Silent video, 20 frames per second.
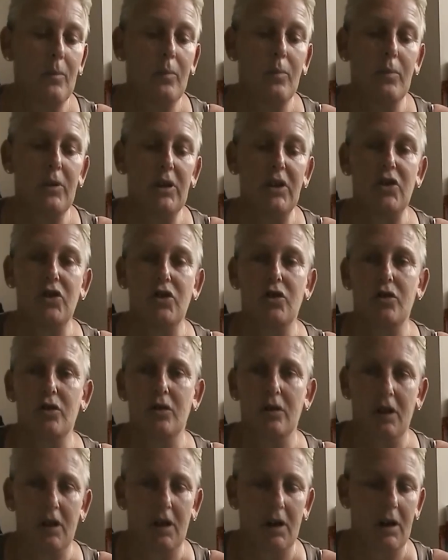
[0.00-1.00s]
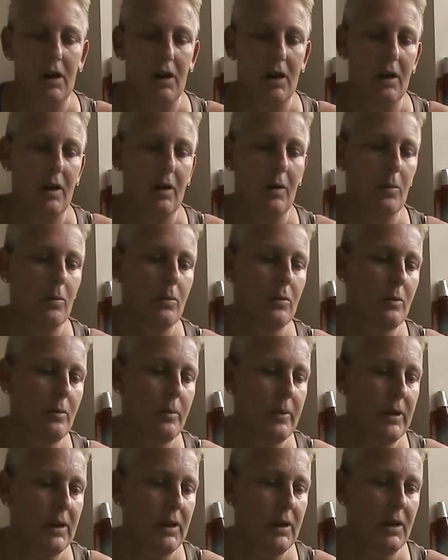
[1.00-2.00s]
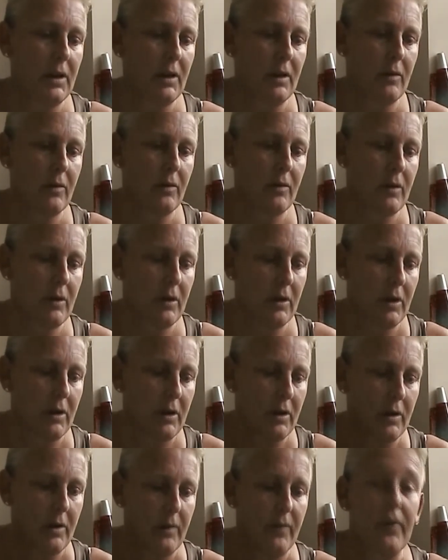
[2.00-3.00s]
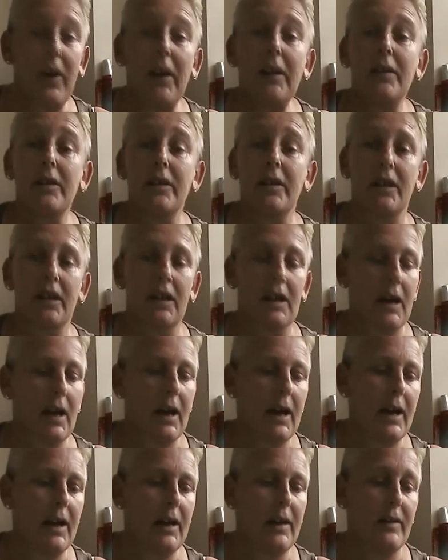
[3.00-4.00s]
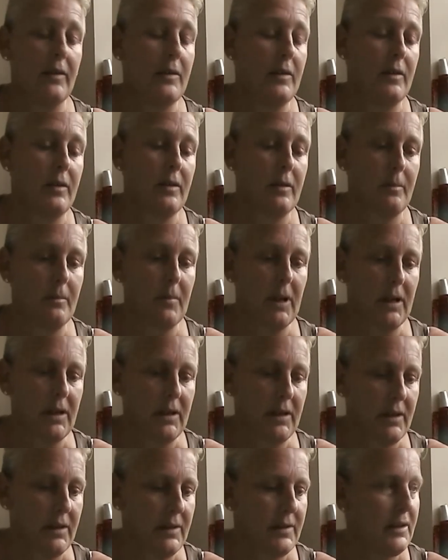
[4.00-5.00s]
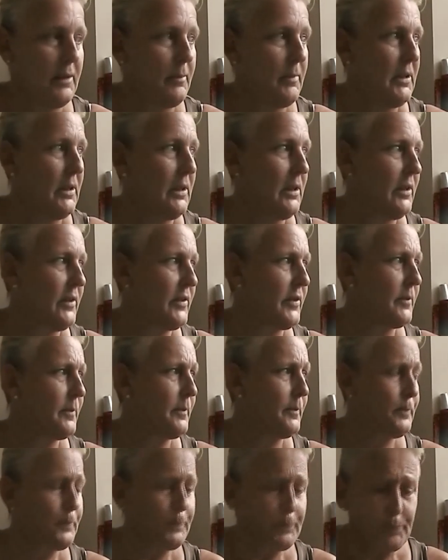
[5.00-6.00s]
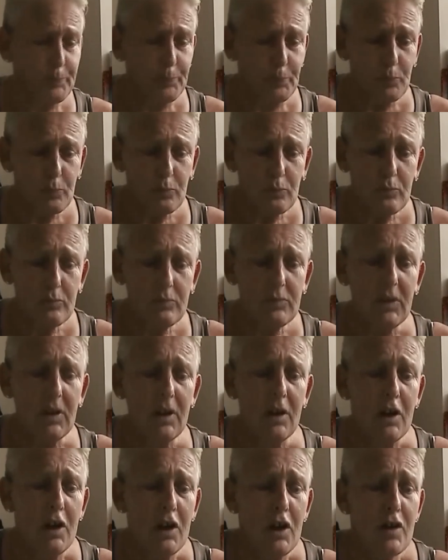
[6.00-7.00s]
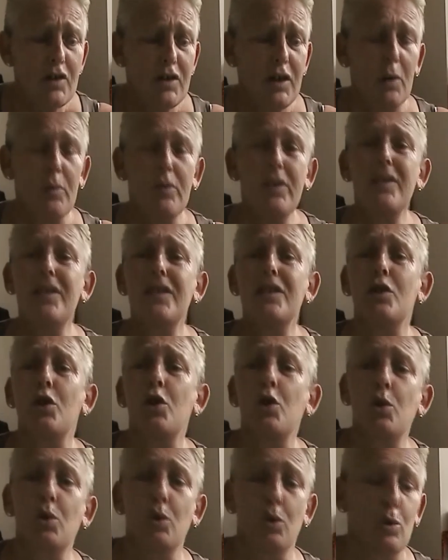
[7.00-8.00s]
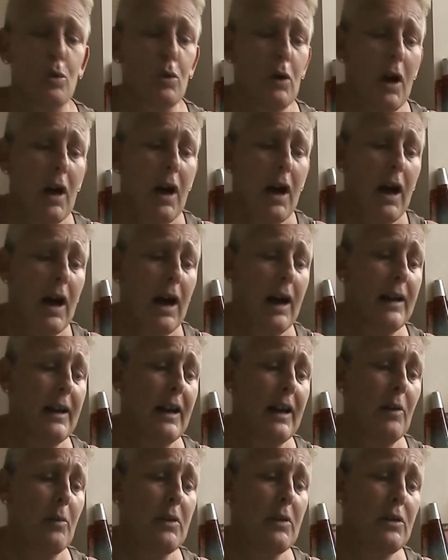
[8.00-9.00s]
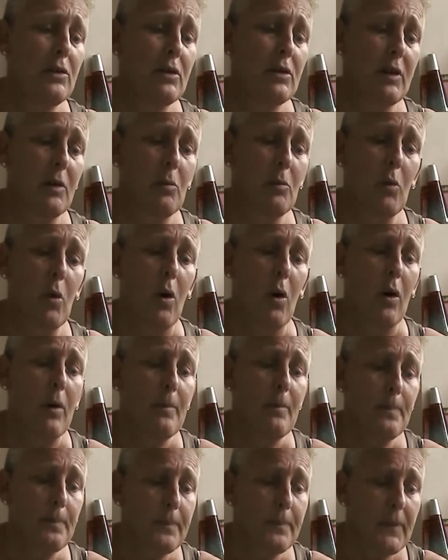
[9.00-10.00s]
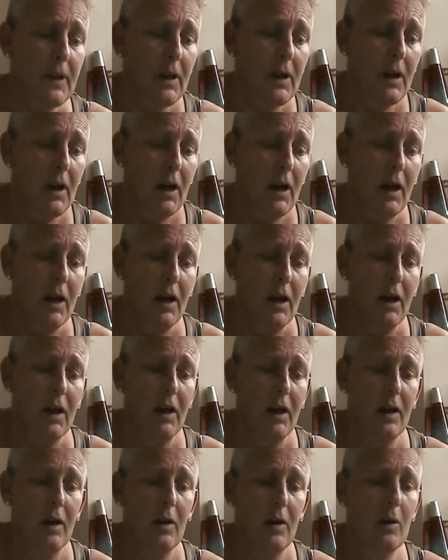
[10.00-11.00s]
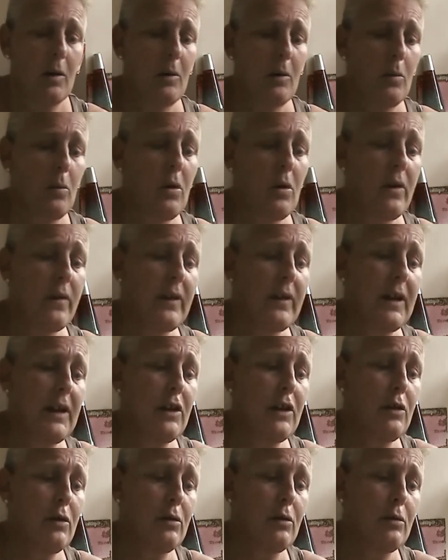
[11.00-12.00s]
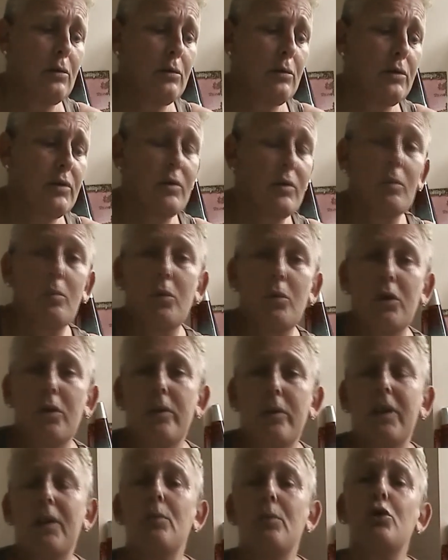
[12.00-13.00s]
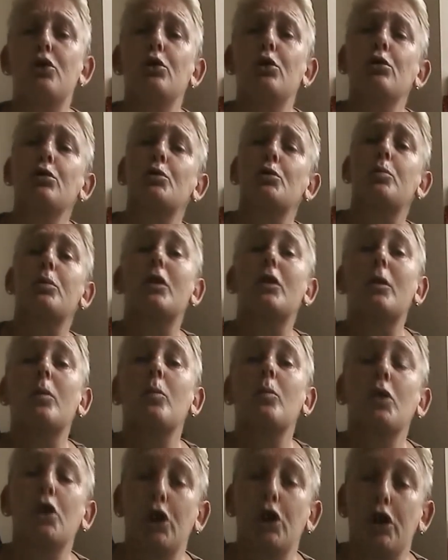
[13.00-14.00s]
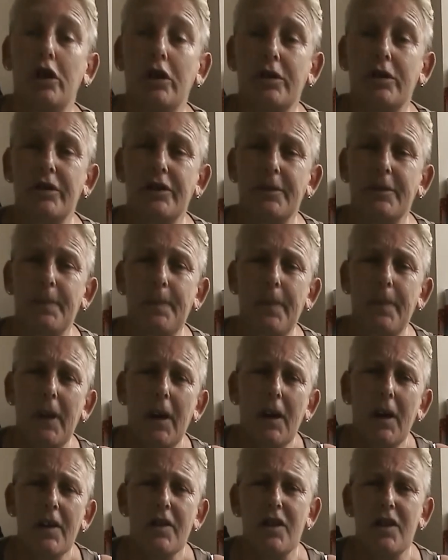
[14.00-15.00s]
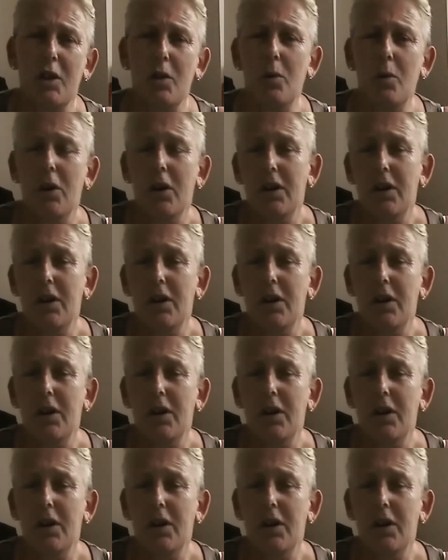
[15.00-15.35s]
which will be funding it, and the money is limitless. So this is who, and now we look at what. What they use, well, they'll use what works. So